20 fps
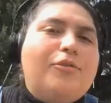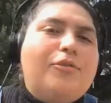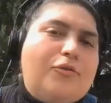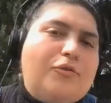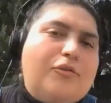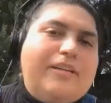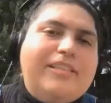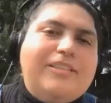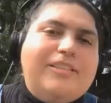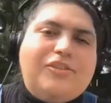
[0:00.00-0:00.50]

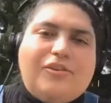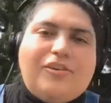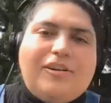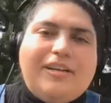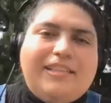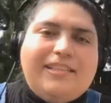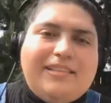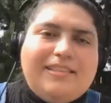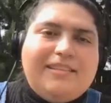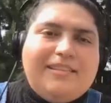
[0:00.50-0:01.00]
creature
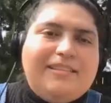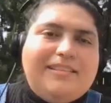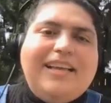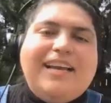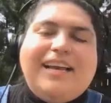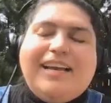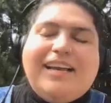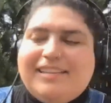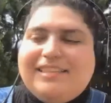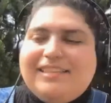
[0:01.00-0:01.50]
in it,
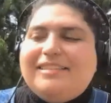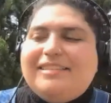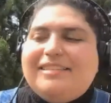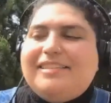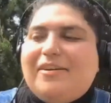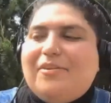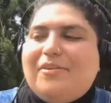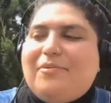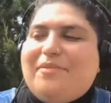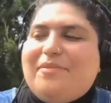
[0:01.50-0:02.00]
in
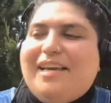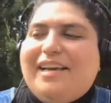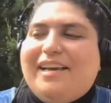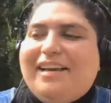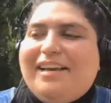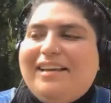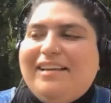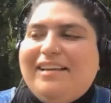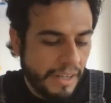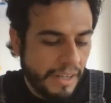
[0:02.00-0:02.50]
itself,
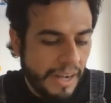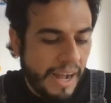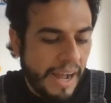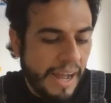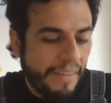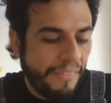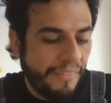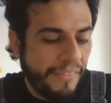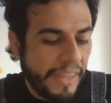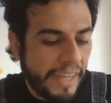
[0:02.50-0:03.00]
yeah.
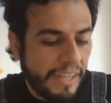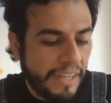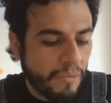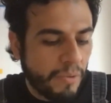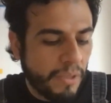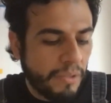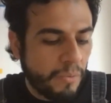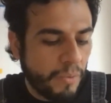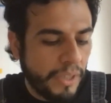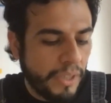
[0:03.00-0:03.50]
And then
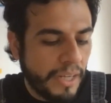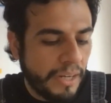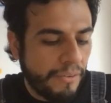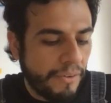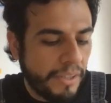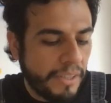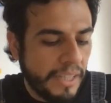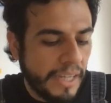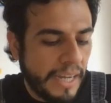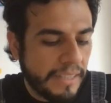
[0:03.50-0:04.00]
when we
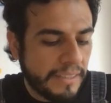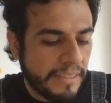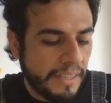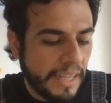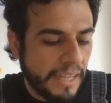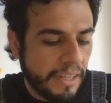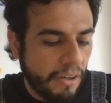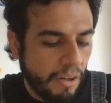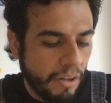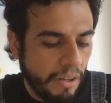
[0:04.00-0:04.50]
already had
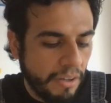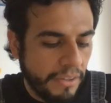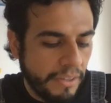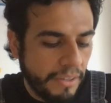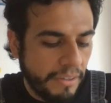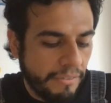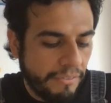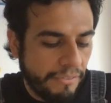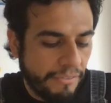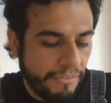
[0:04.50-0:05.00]
like all
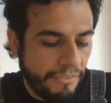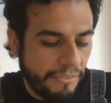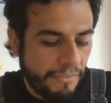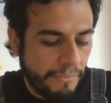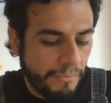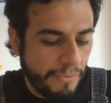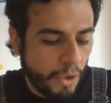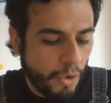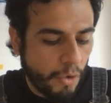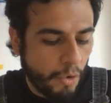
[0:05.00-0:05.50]
the
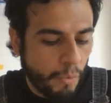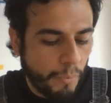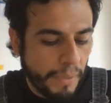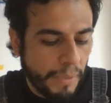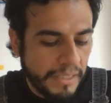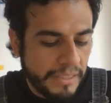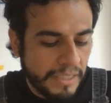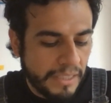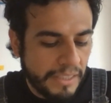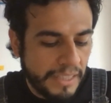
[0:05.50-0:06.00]

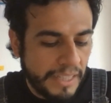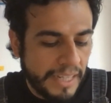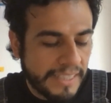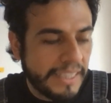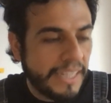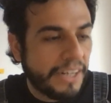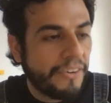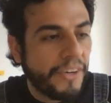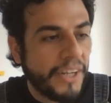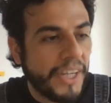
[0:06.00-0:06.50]
documentary, like
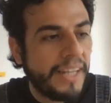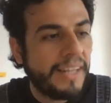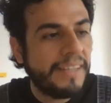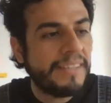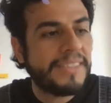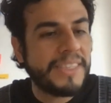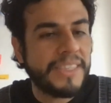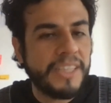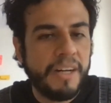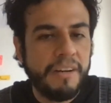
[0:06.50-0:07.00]
the
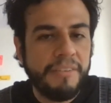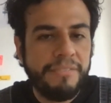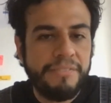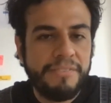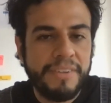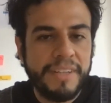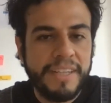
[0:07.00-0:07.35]
real stuff